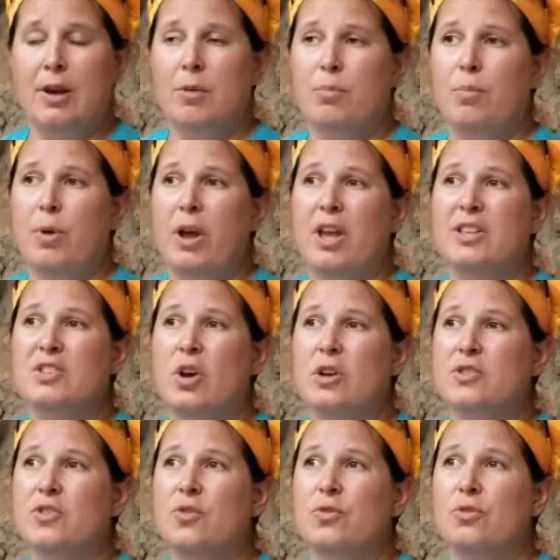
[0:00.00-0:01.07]
but it's
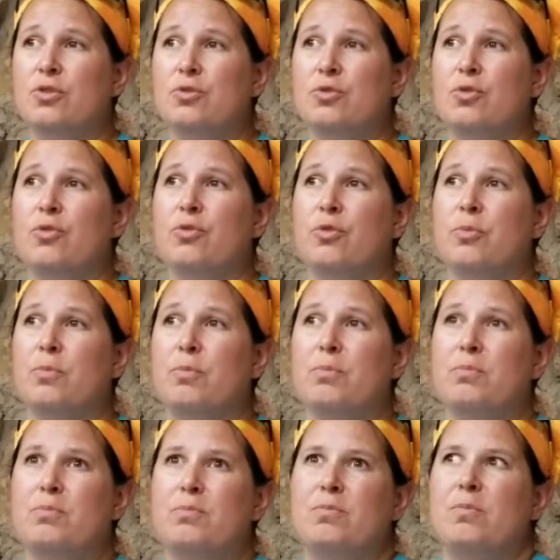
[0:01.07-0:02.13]
also true for
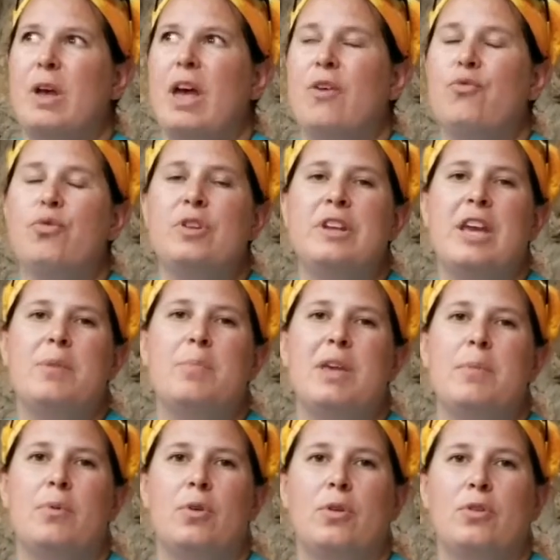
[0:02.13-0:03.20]
everyday
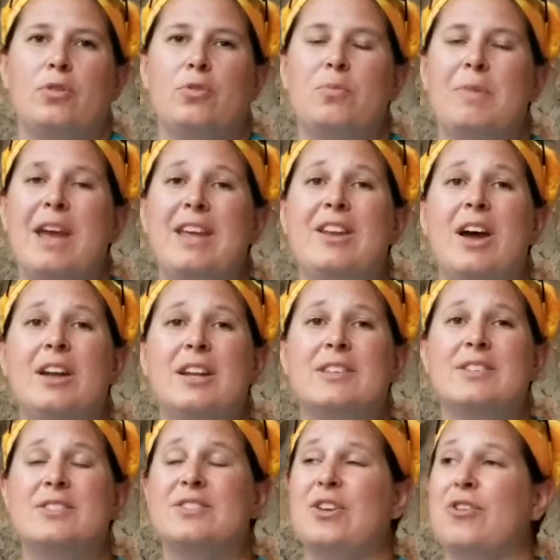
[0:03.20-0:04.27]
people who may not
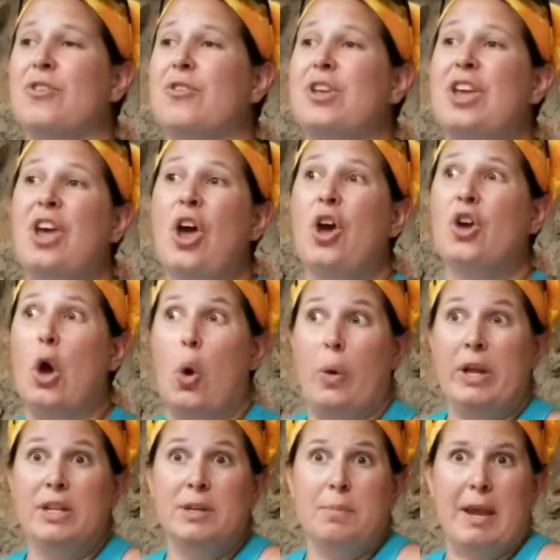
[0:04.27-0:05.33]
necessarily go
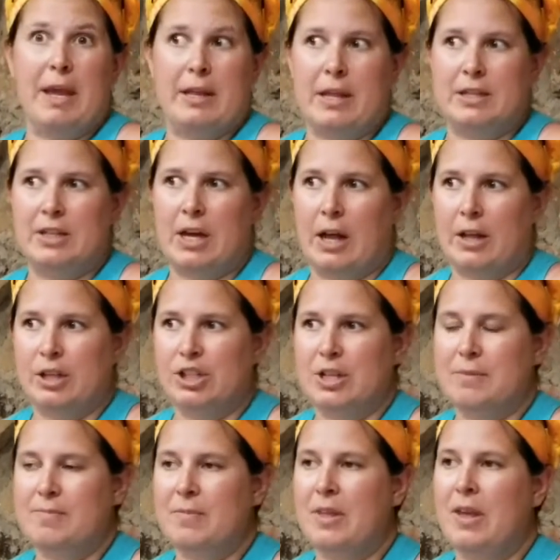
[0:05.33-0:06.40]
into paleontology,
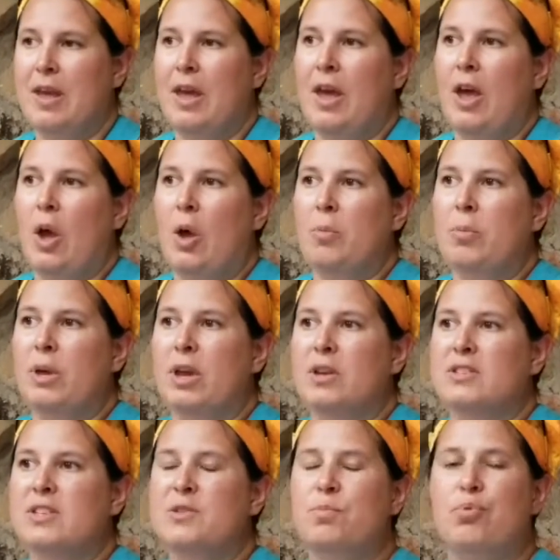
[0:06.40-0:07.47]

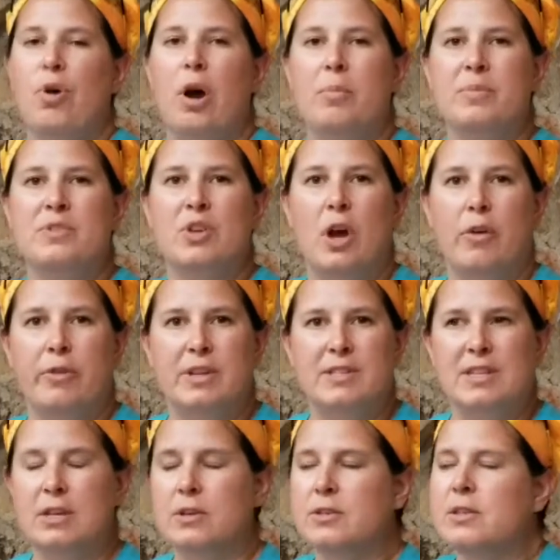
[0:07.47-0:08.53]
because it's problem-solving
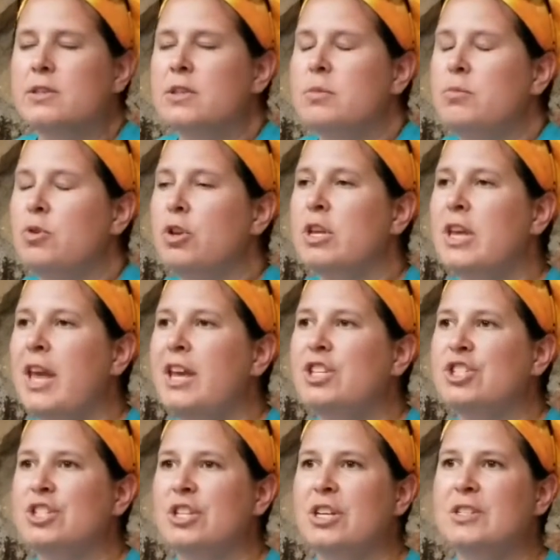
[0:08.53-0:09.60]
skills, it's
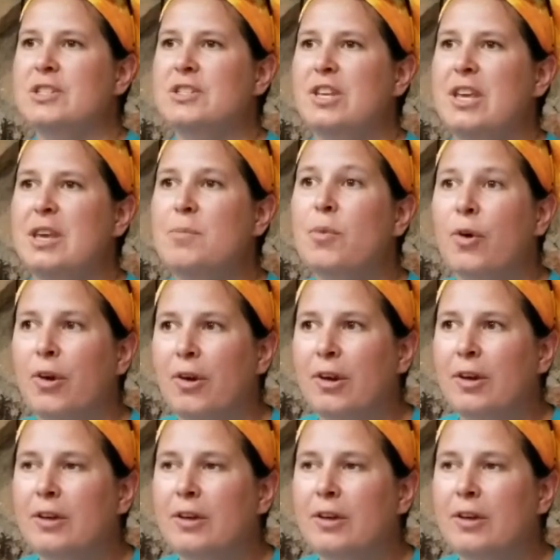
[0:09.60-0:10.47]
communication, it's teamwork.